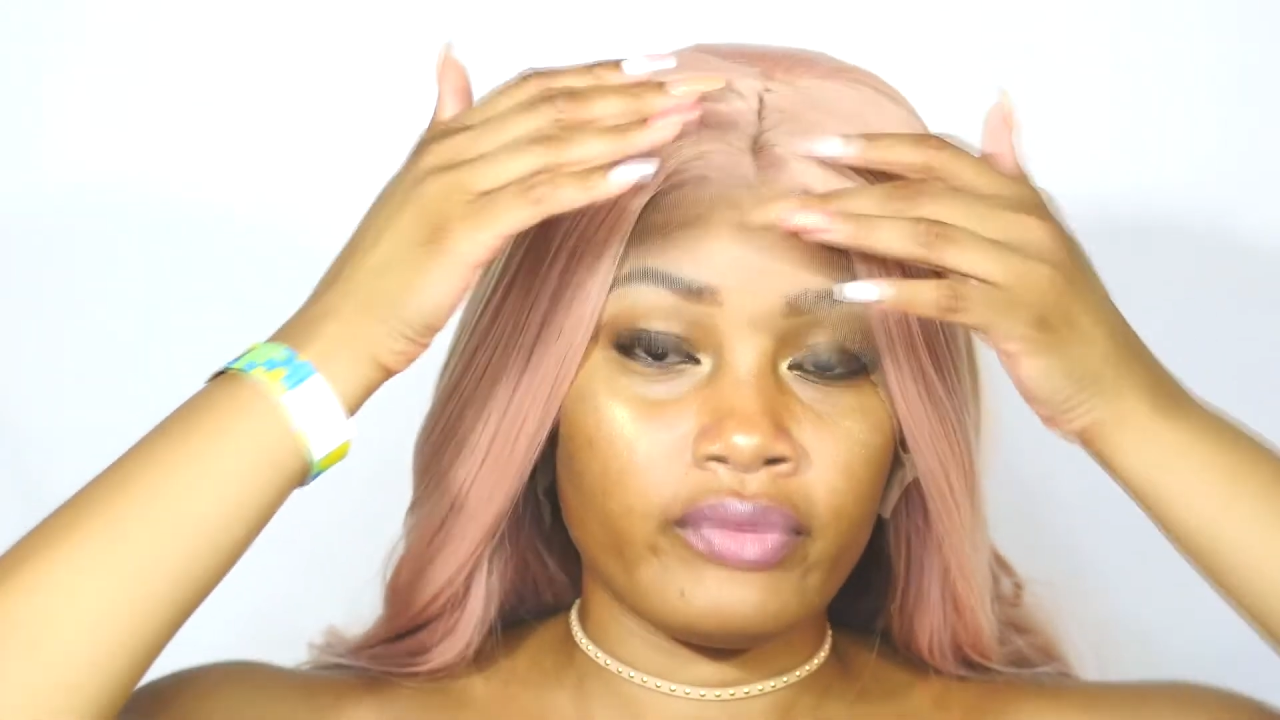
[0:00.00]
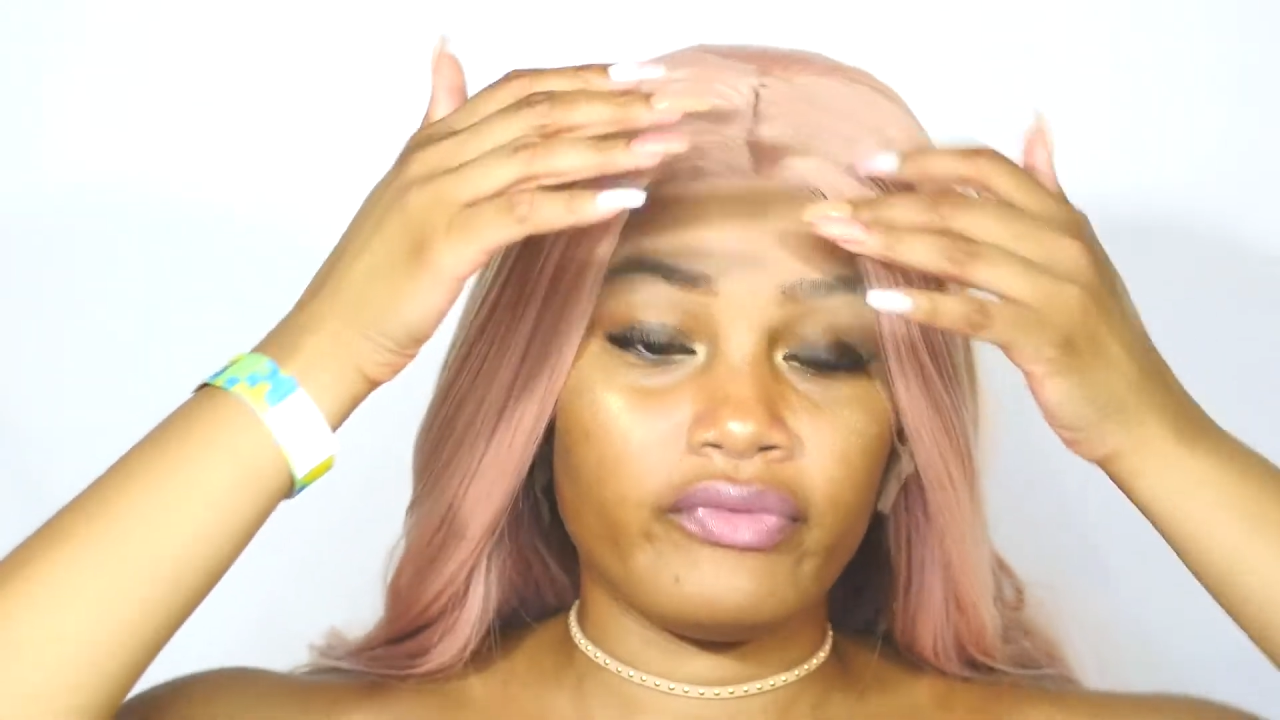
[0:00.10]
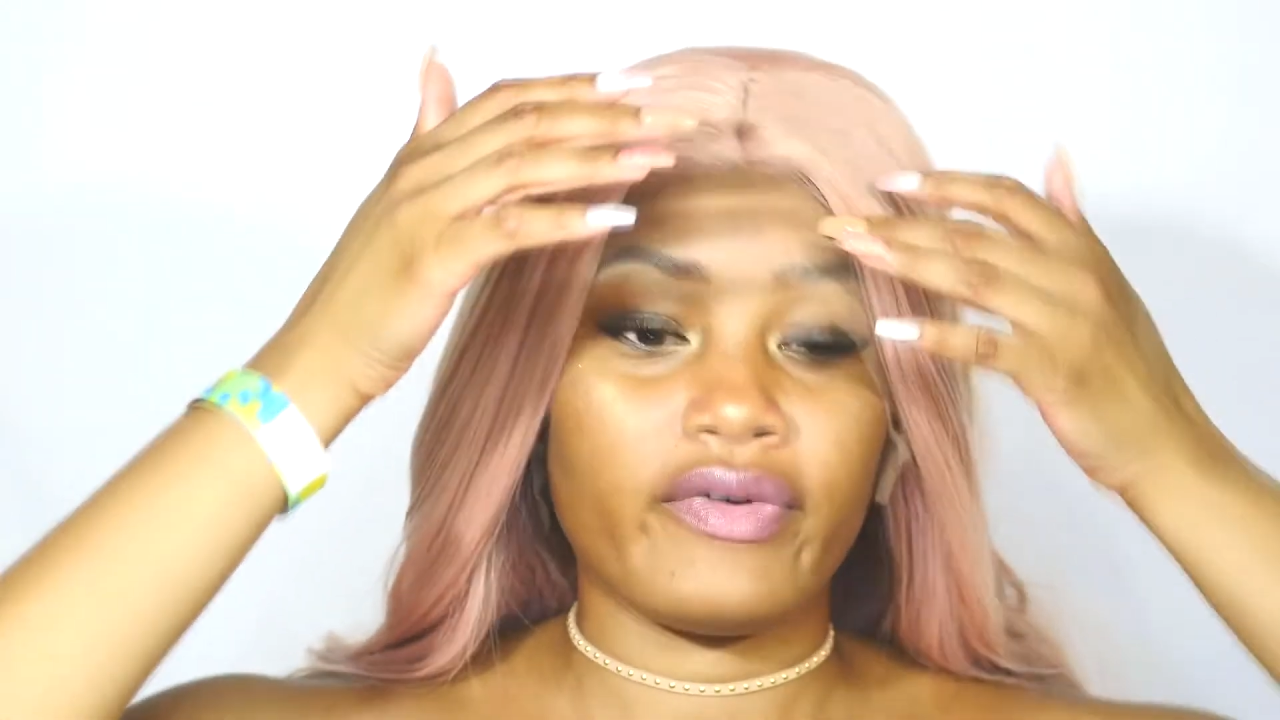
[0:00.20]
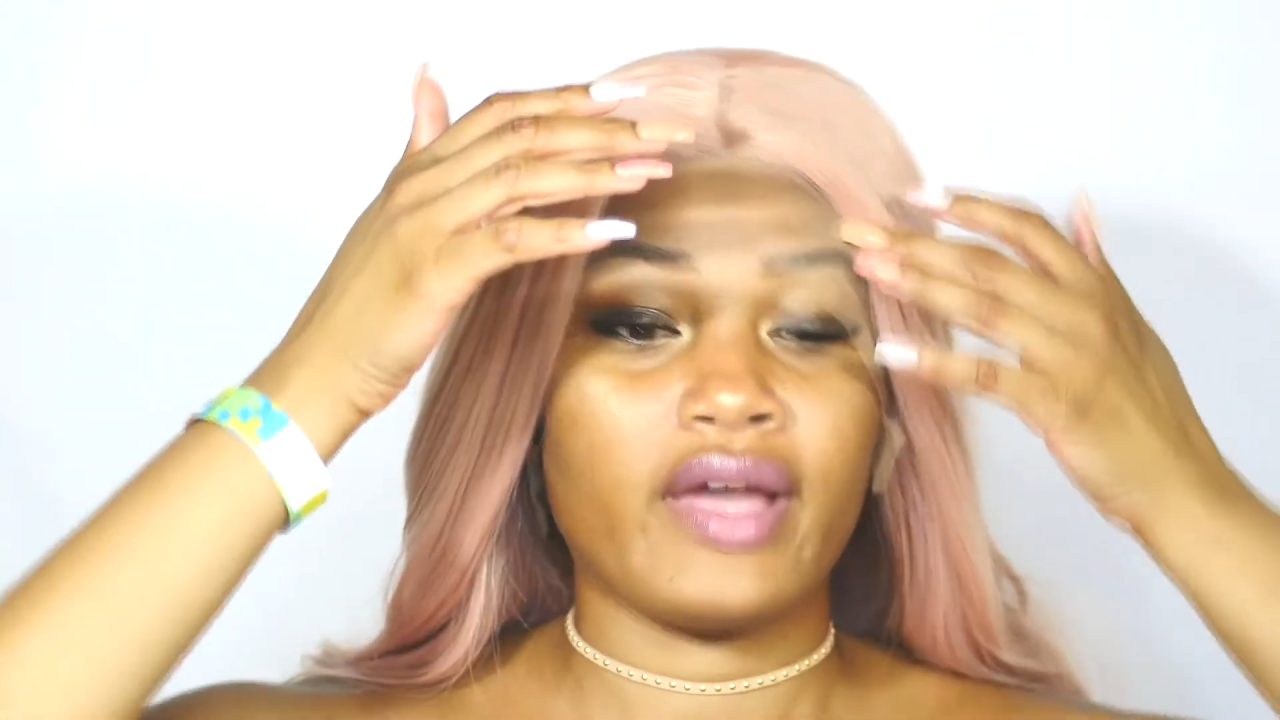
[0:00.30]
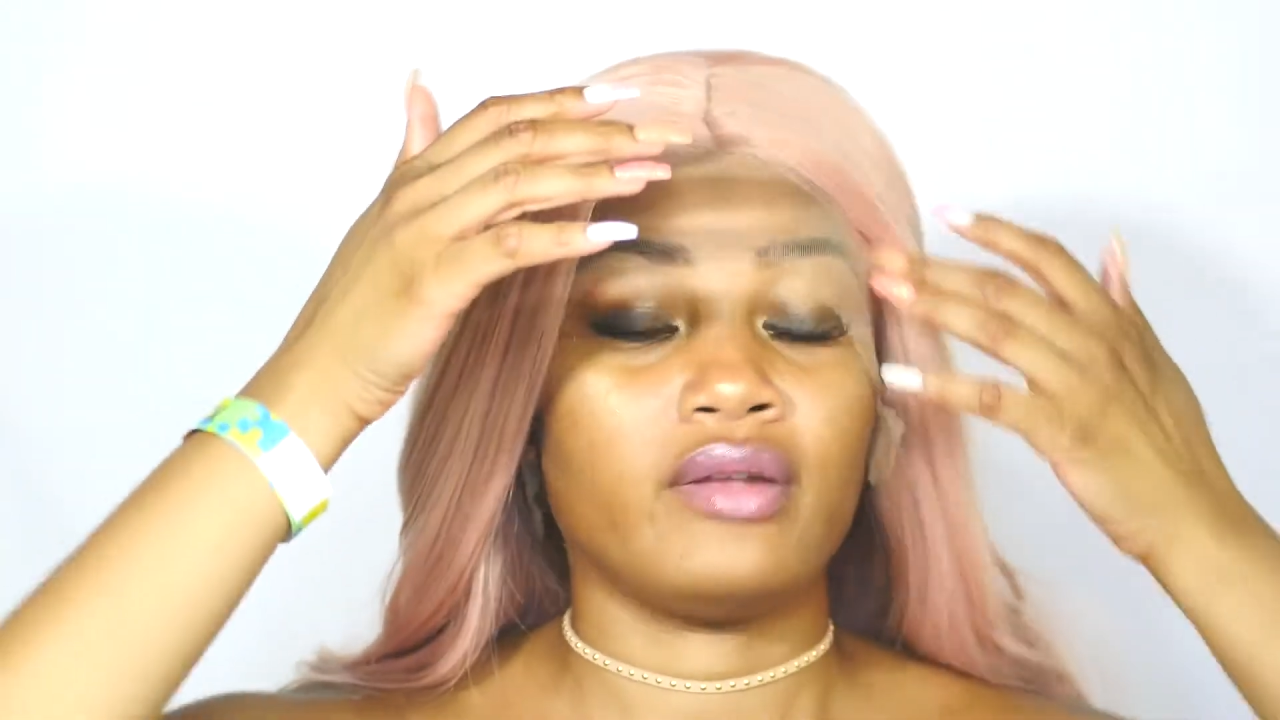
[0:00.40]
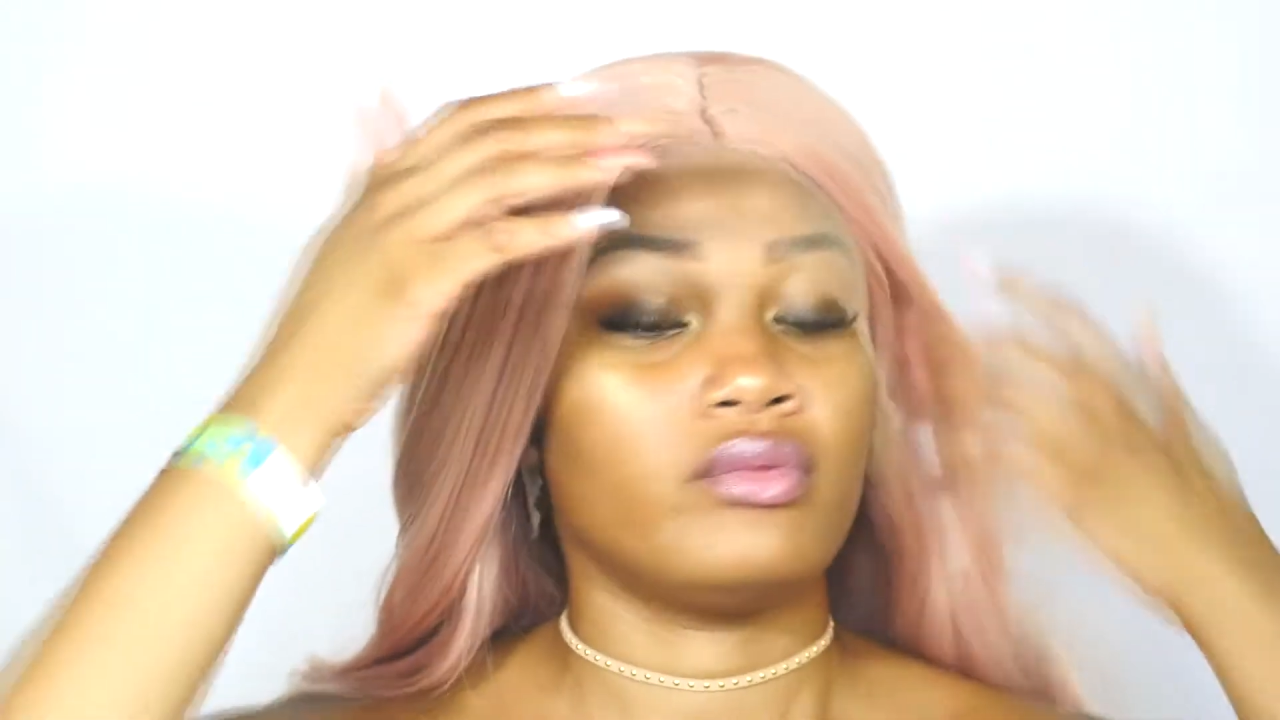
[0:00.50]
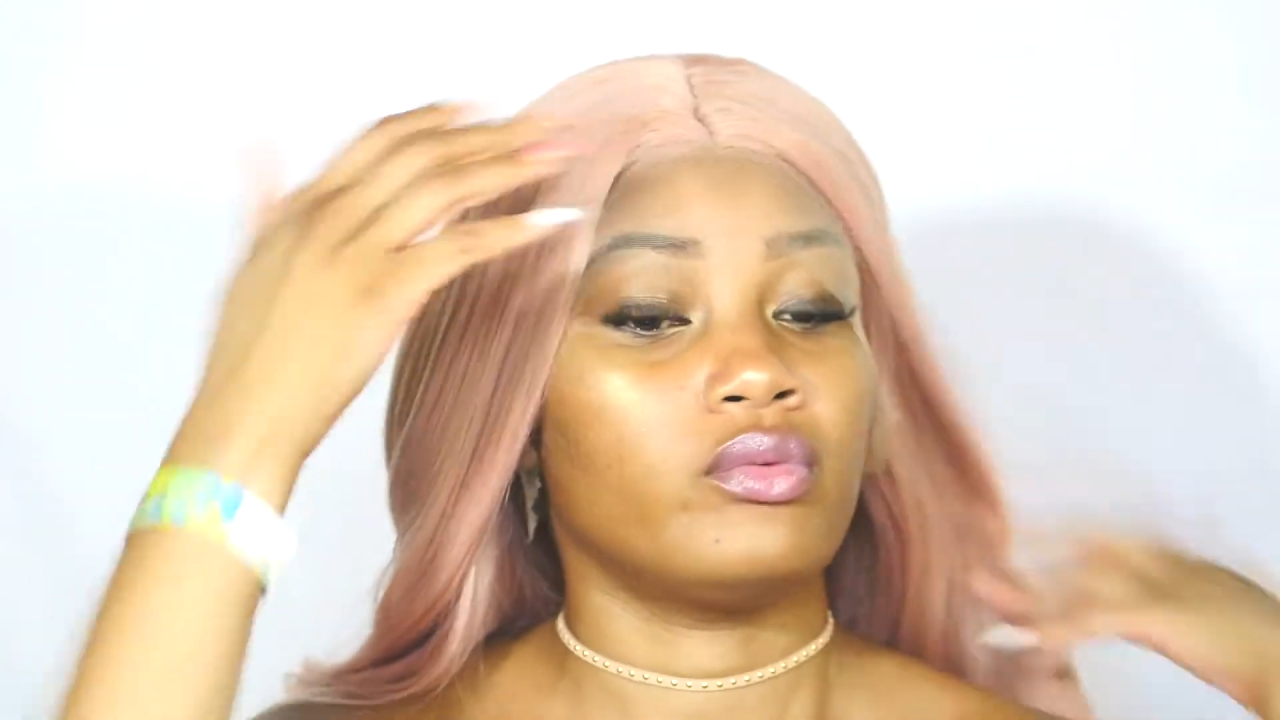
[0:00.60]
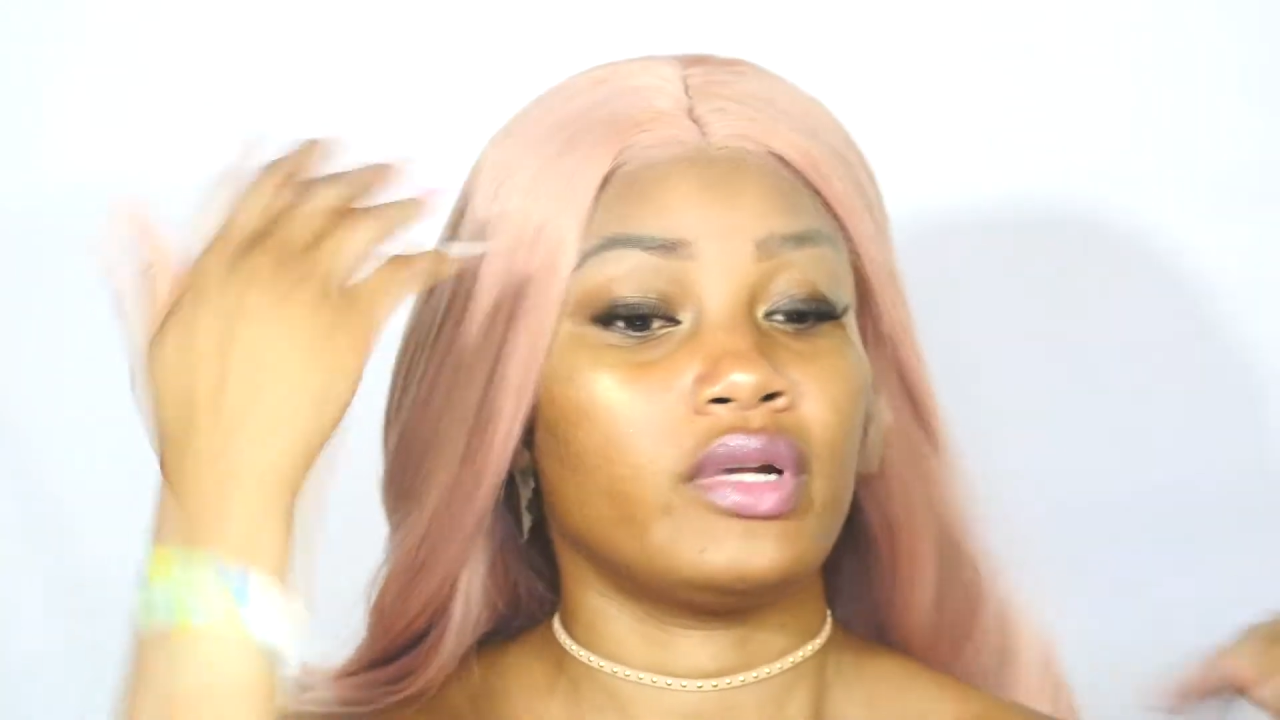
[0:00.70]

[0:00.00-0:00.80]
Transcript: find